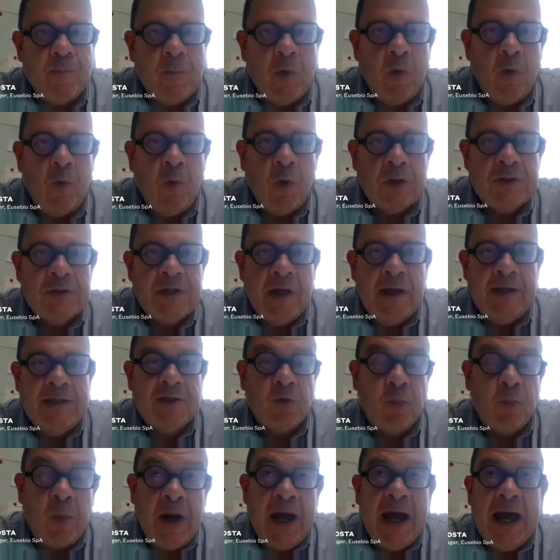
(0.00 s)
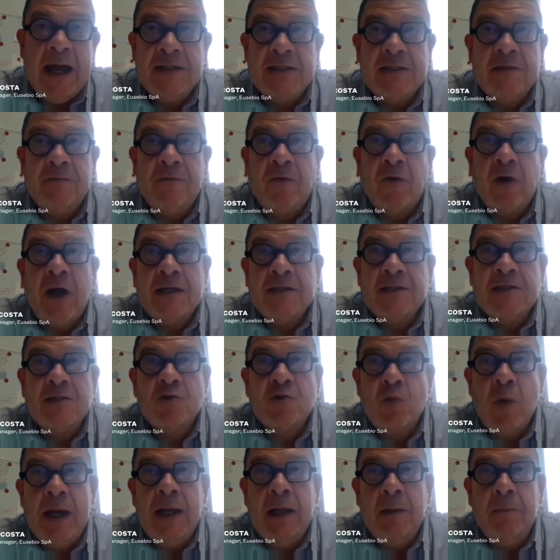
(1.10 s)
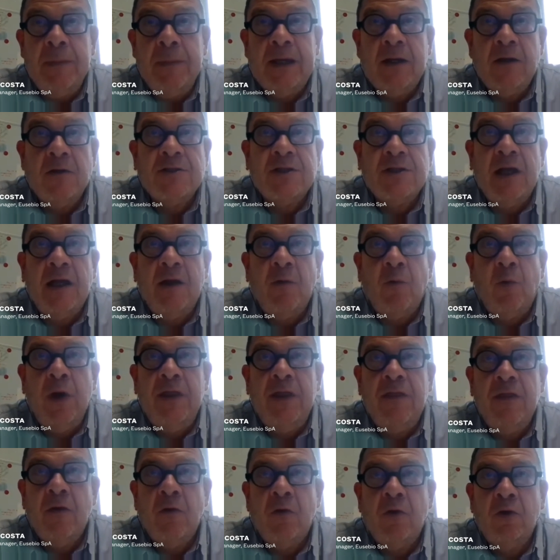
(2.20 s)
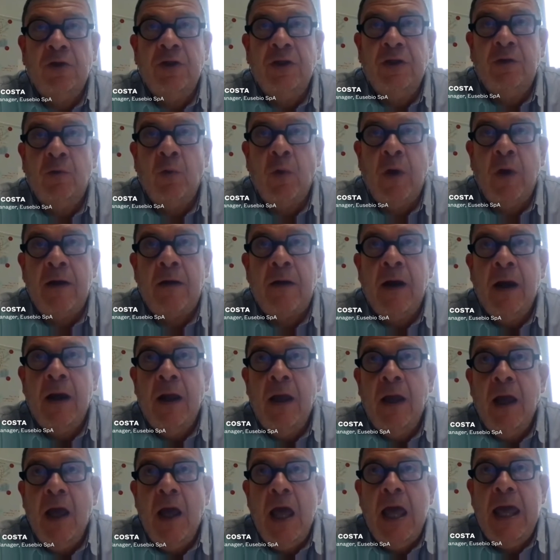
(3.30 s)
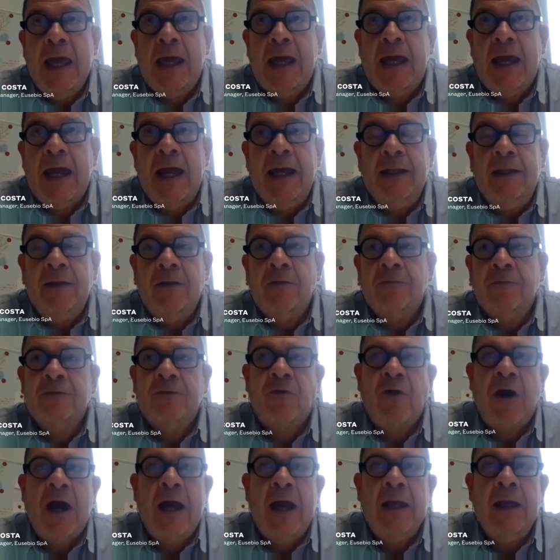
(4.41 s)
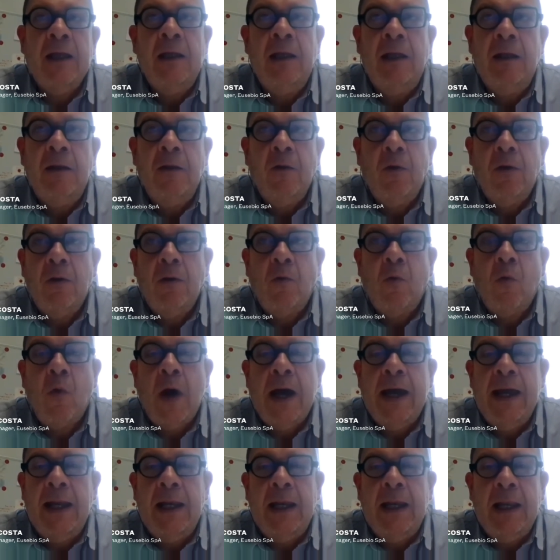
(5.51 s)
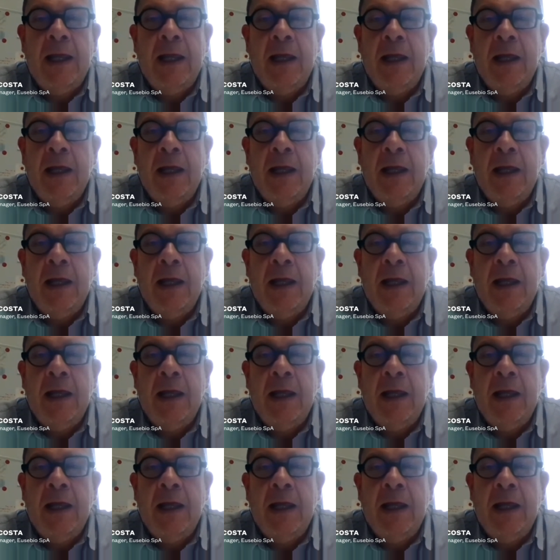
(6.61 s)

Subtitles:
was a surprise for us as well, because we thought it were a kind of trial, while